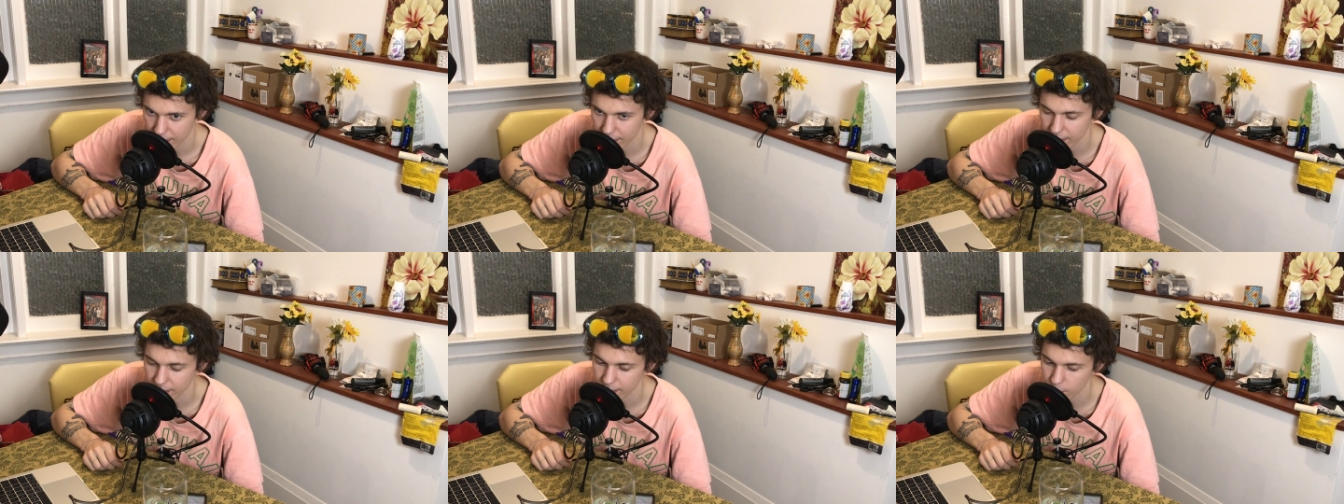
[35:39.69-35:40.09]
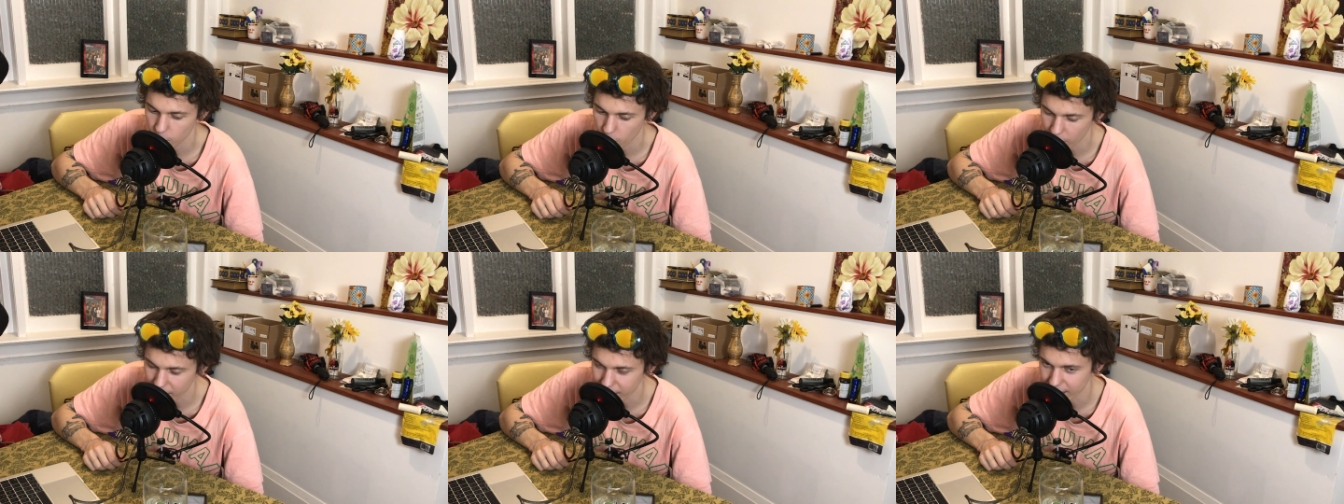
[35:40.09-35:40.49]
and they
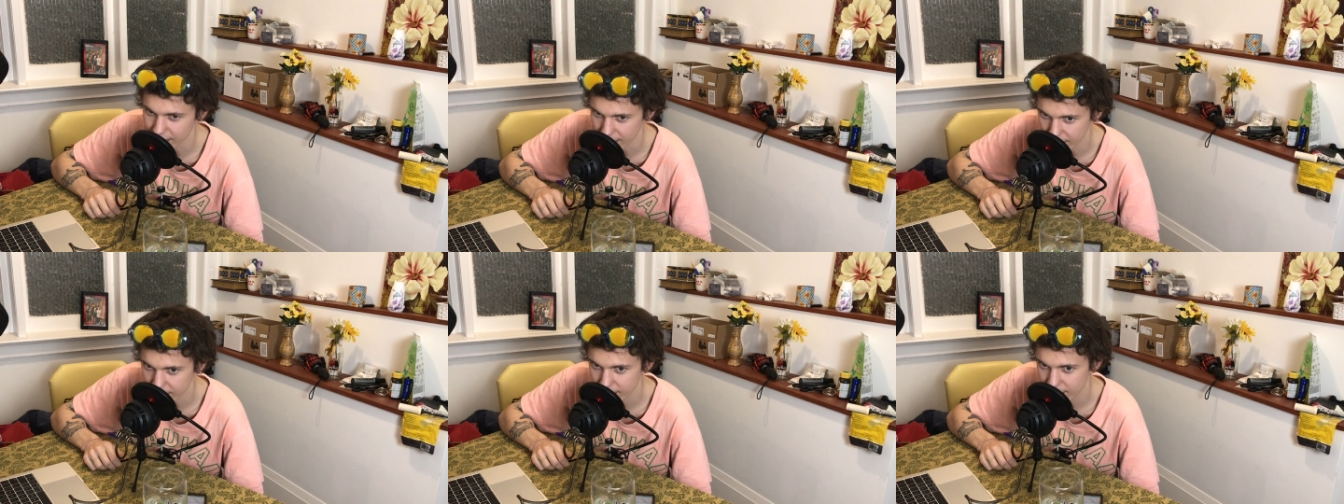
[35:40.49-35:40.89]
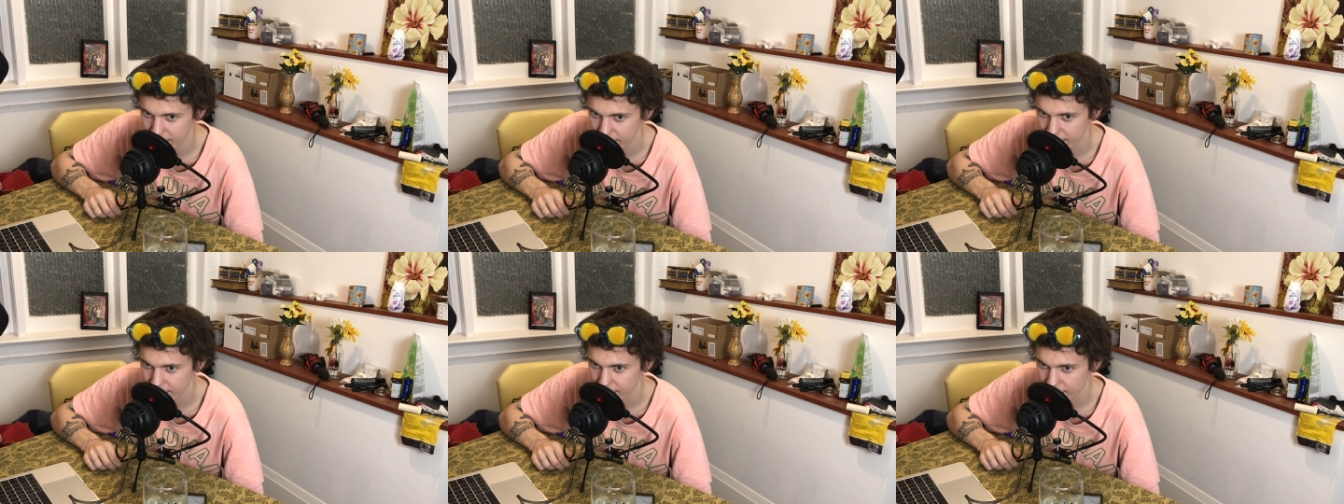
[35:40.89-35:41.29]
tweeted it.
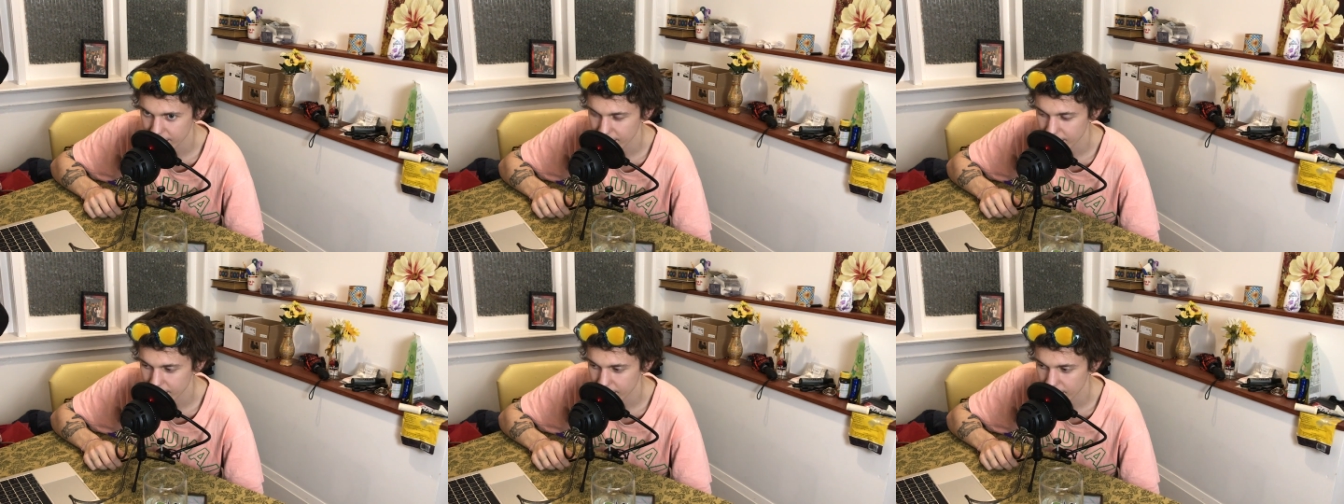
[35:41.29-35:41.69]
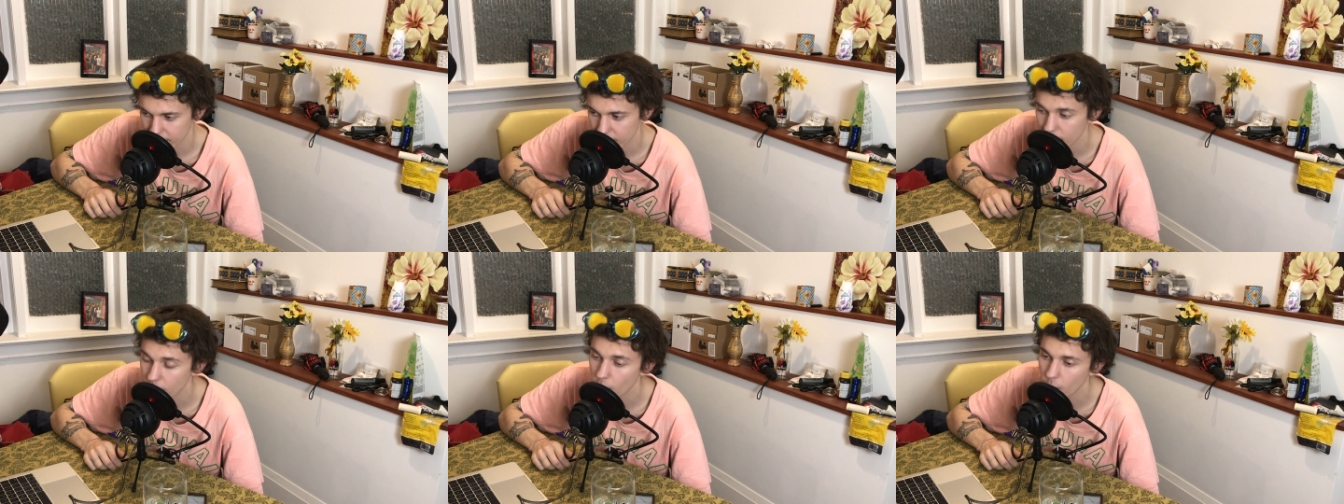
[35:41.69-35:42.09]

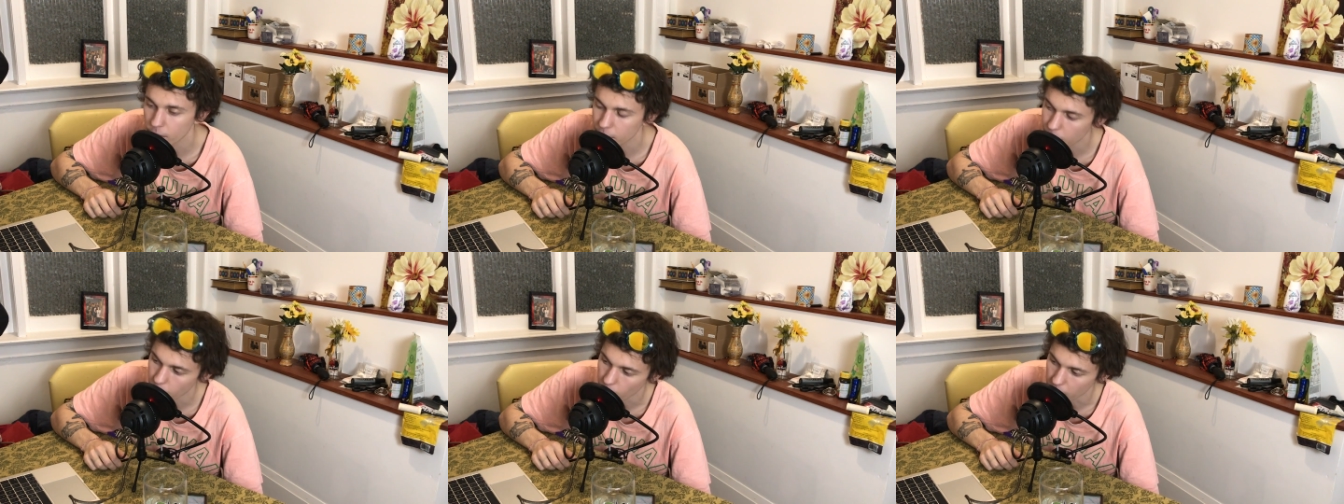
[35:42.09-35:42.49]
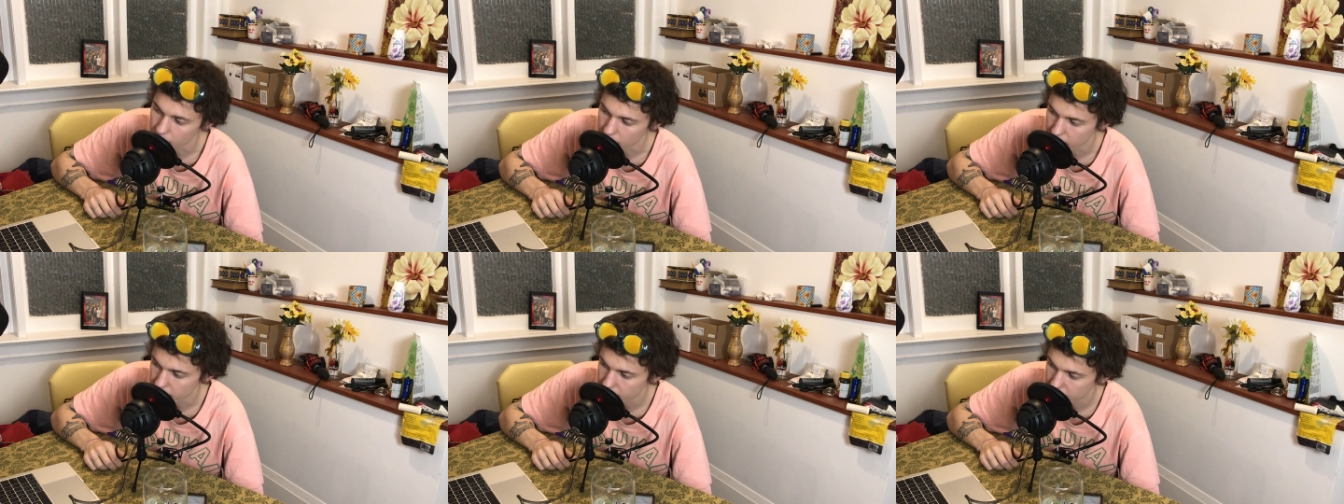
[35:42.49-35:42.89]
"Know your
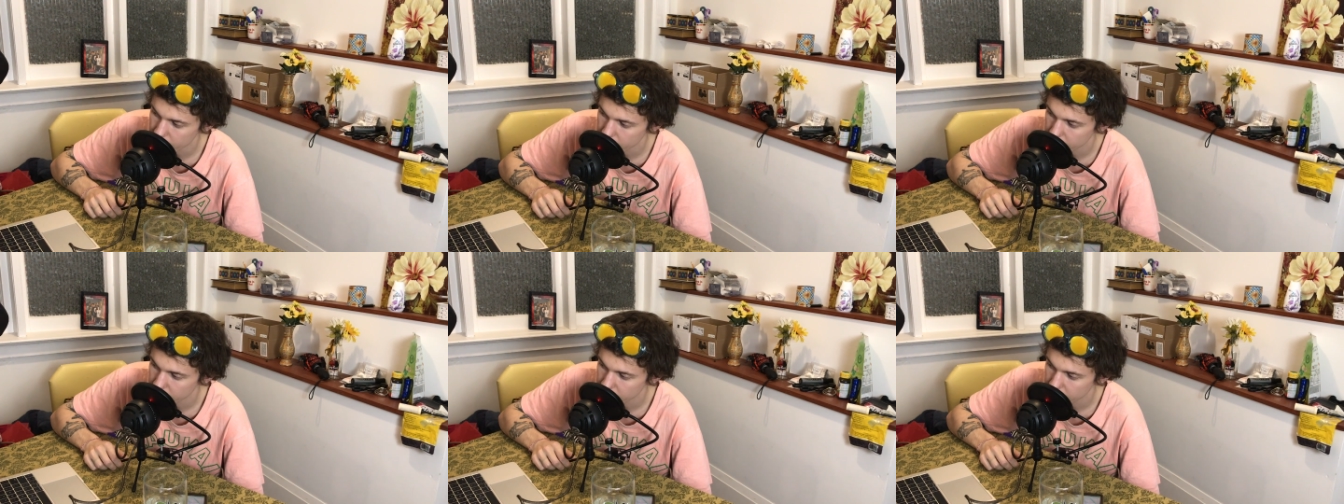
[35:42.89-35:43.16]
worth,